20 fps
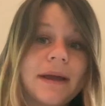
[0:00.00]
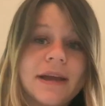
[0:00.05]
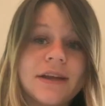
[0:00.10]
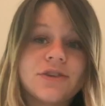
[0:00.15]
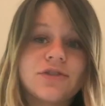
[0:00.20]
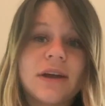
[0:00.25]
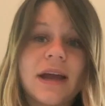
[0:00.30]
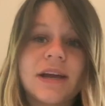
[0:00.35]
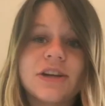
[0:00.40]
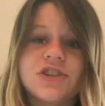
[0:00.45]

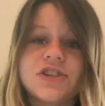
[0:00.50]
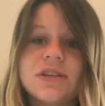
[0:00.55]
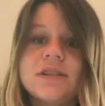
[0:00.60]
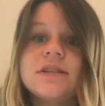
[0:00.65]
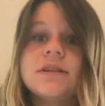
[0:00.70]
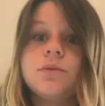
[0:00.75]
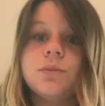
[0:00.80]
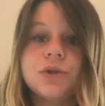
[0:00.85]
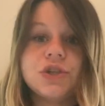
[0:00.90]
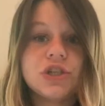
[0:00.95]

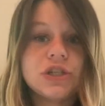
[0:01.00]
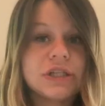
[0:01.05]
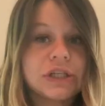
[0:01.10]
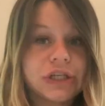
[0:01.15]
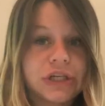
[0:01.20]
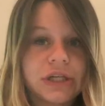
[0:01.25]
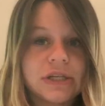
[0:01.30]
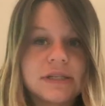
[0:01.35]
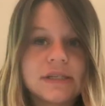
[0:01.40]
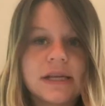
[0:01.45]
contractions, which is a
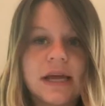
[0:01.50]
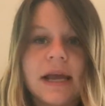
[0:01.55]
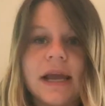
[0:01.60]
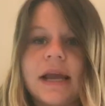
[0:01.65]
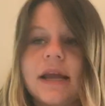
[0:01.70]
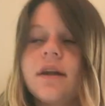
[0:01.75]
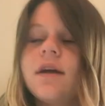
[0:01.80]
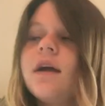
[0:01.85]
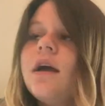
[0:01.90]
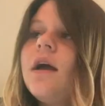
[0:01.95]
good
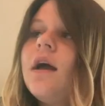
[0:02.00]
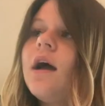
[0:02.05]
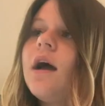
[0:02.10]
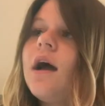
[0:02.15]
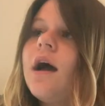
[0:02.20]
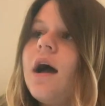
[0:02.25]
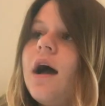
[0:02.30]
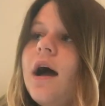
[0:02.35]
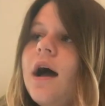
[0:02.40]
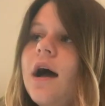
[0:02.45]
sign.
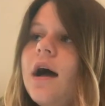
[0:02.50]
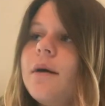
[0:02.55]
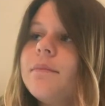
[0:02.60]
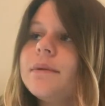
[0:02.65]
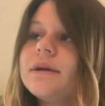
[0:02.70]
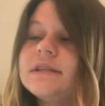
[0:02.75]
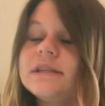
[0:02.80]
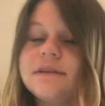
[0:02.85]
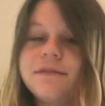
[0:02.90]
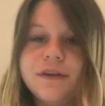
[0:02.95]

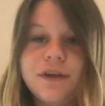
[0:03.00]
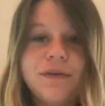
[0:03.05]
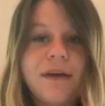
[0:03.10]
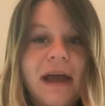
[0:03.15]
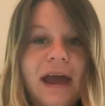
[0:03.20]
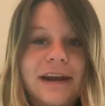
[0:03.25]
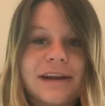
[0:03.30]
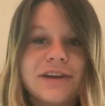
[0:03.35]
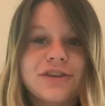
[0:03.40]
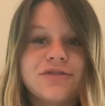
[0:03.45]
Because if you've
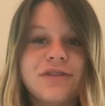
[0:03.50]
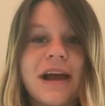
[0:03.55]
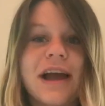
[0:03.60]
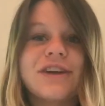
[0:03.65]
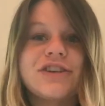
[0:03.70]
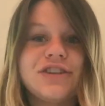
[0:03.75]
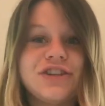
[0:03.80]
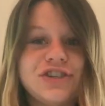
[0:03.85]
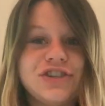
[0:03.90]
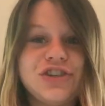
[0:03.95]
had
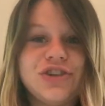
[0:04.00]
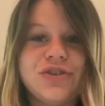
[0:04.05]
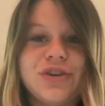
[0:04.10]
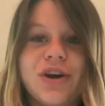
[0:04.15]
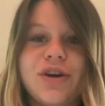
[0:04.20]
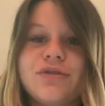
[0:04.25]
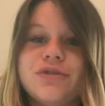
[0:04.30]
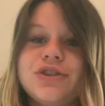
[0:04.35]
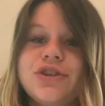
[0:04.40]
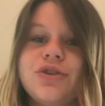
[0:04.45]
contractions, you
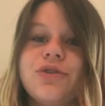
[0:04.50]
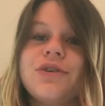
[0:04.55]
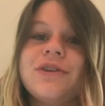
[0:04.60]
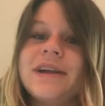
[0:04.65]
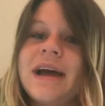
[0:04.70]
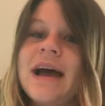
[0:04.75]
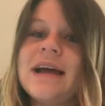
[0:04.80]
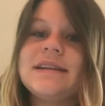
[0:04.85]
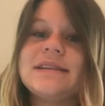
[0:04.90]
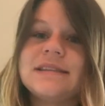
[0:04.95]
know you're
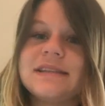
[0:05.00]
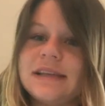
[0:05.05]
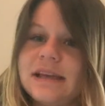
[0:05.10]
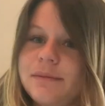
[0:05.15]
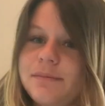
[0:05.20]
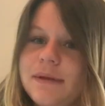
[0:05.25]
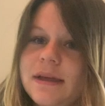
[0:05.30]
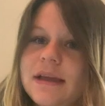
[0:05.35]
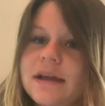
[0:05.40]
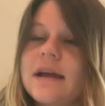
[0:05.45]
not
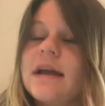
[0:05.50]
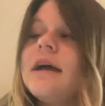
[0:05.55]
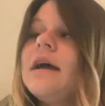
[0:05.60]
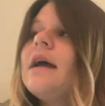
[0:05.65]
sleeping.